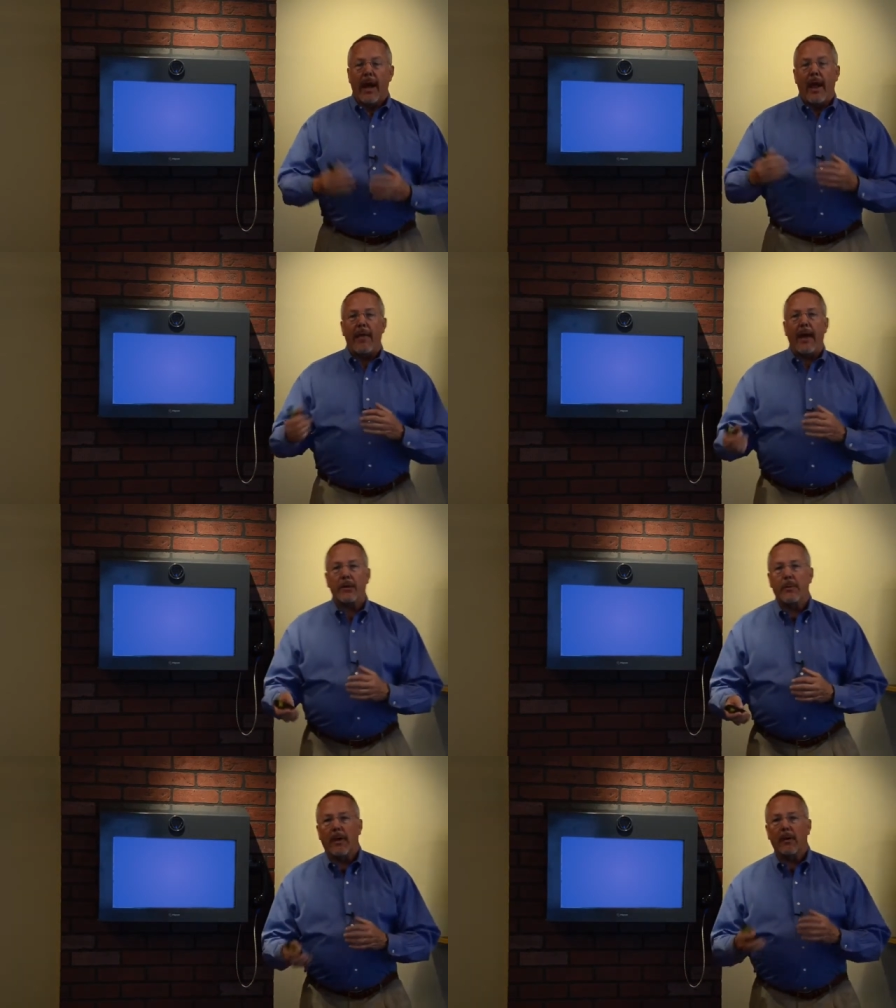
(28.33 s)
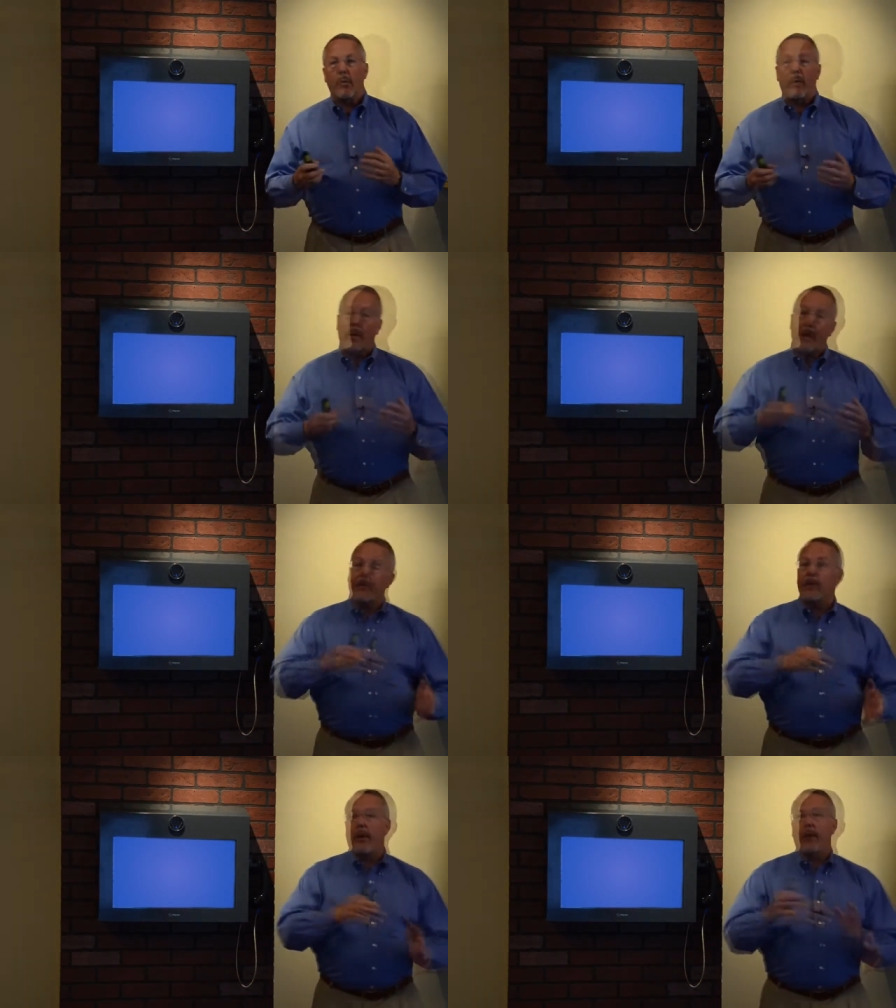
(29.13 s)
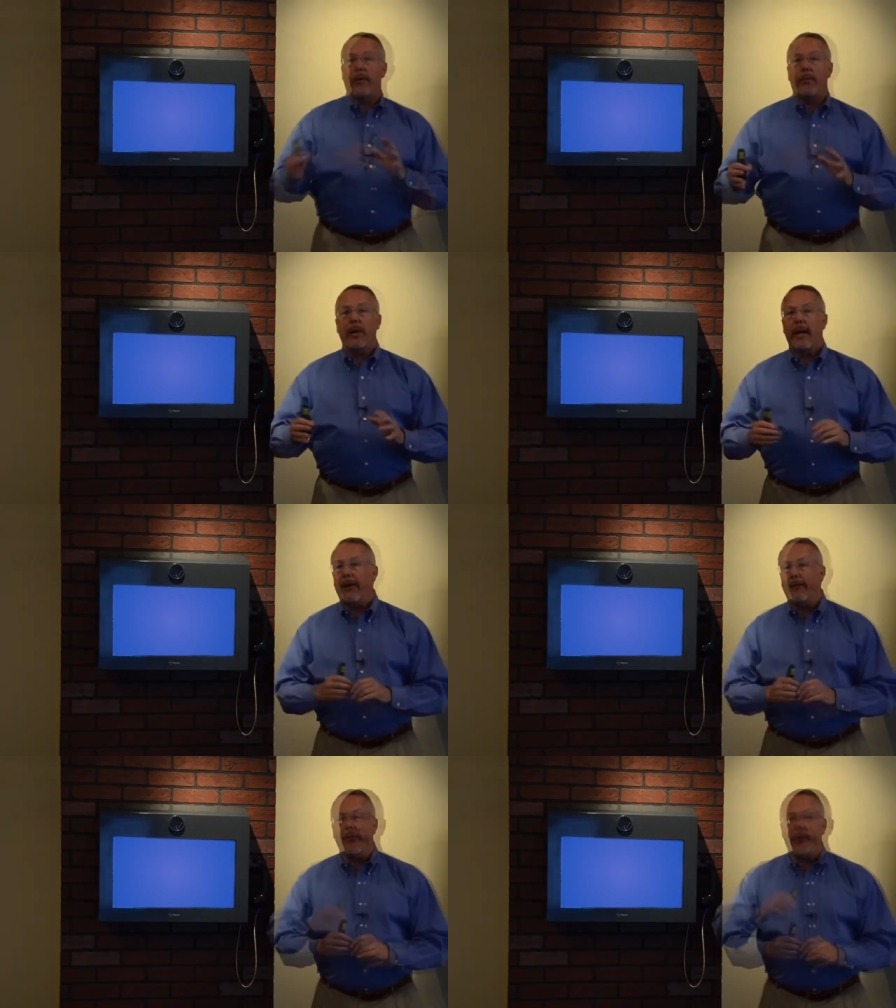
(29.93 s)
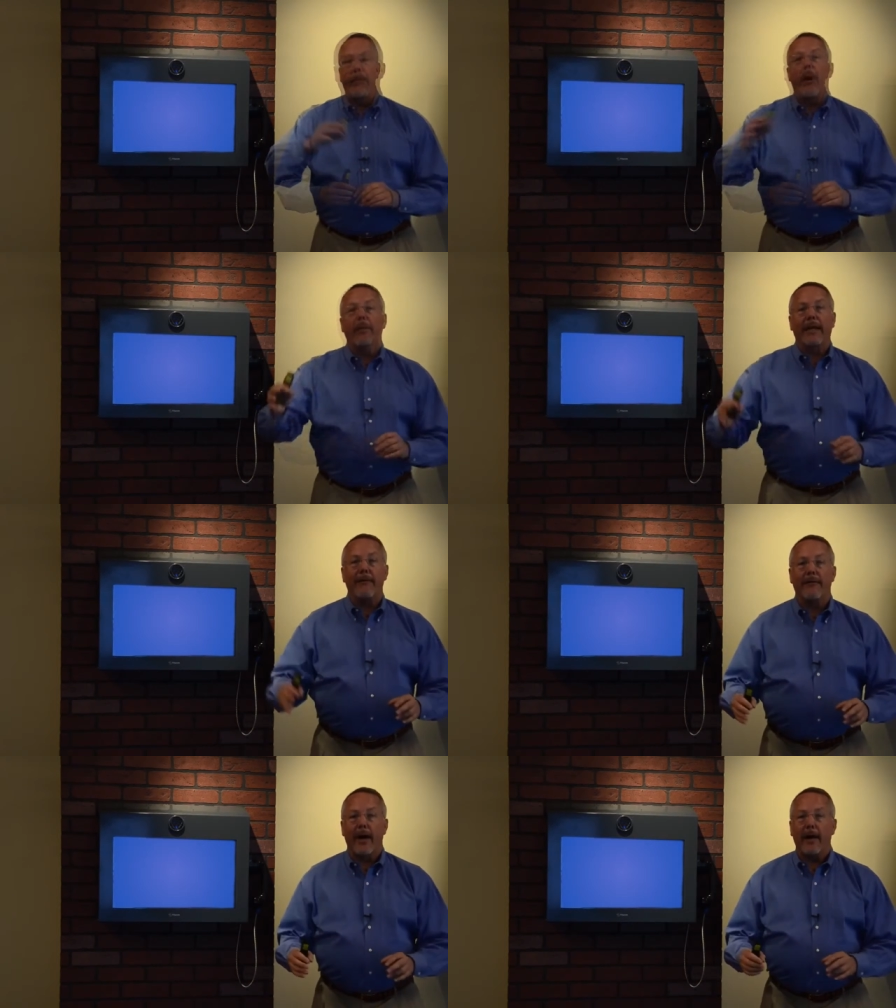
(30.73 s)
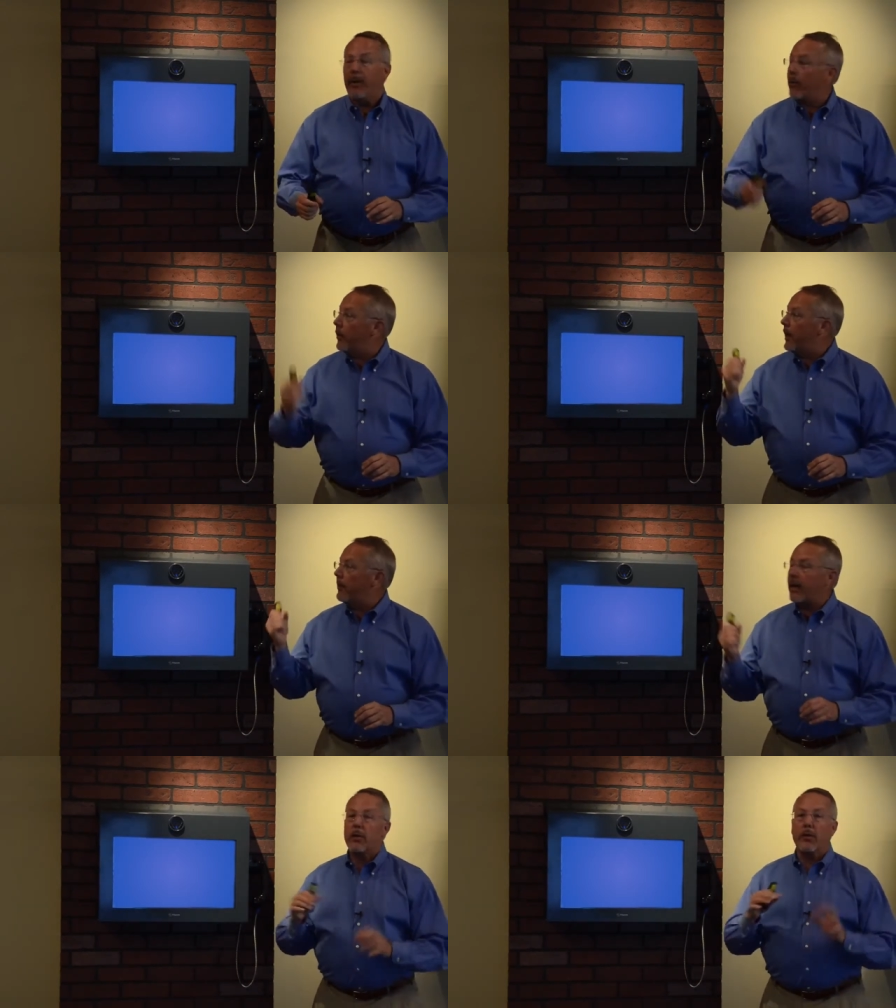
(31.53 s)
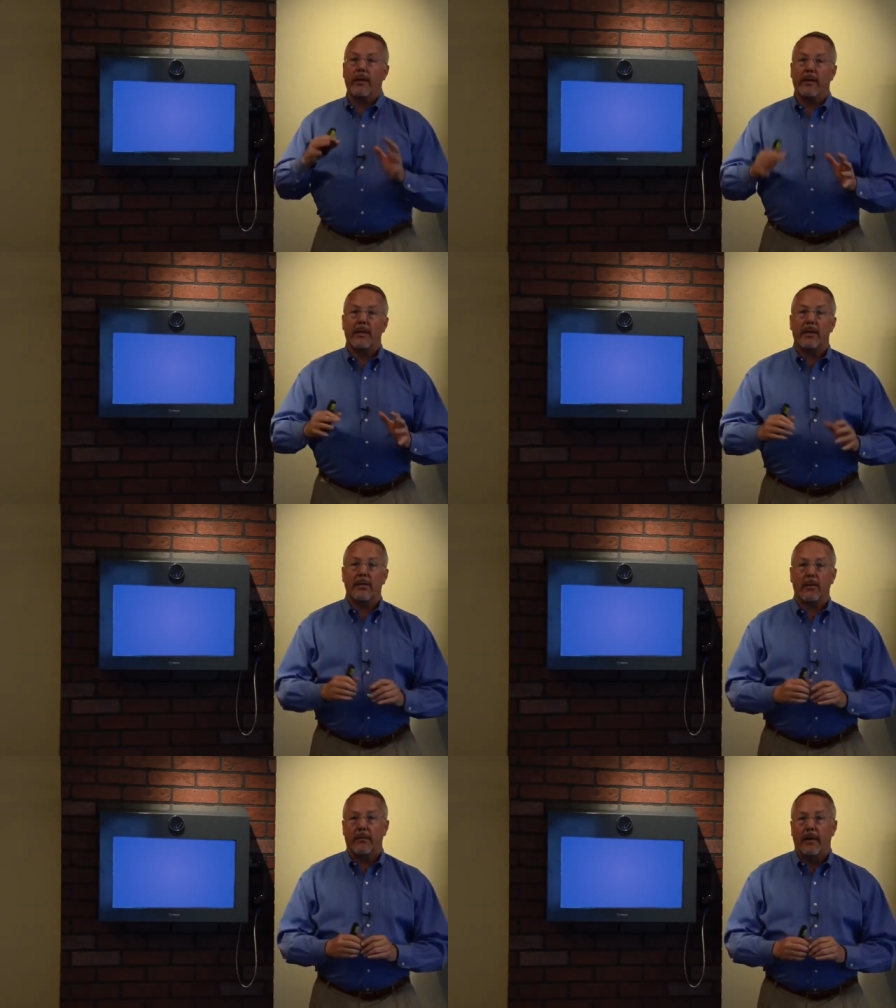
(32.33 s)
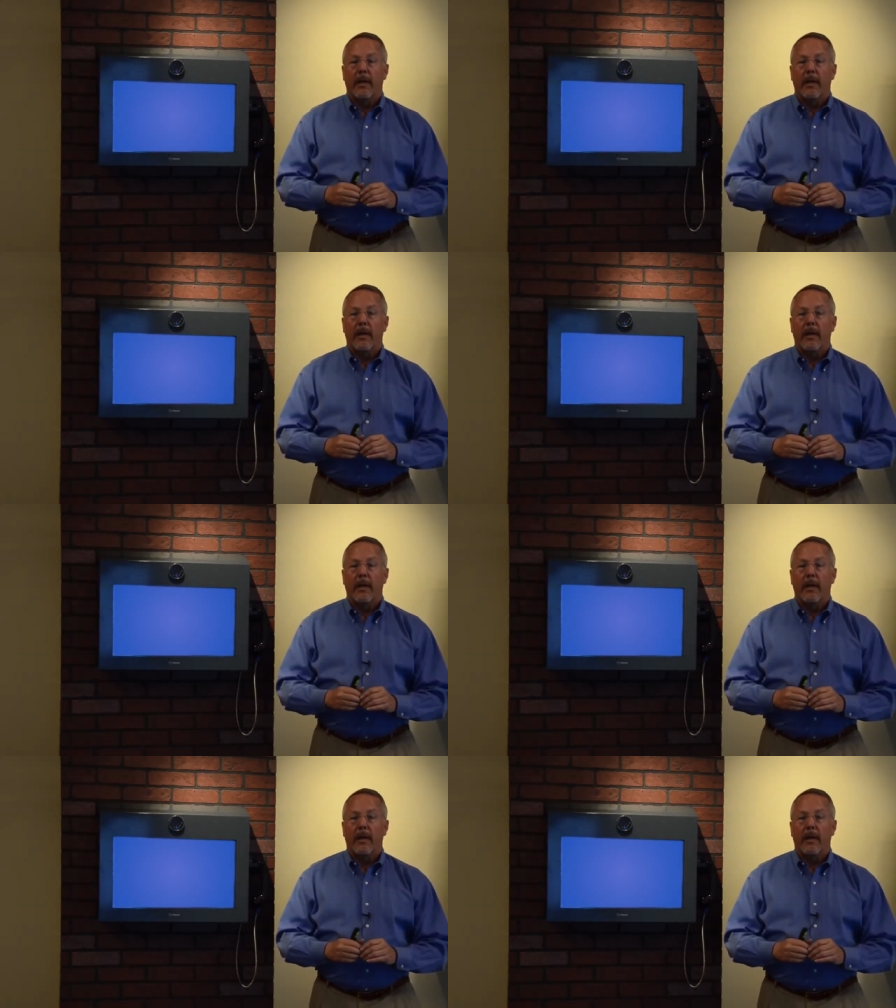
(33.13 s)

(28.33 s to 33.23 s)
And that is because whenever we want to put it out in a public environment, we want to make sure that the system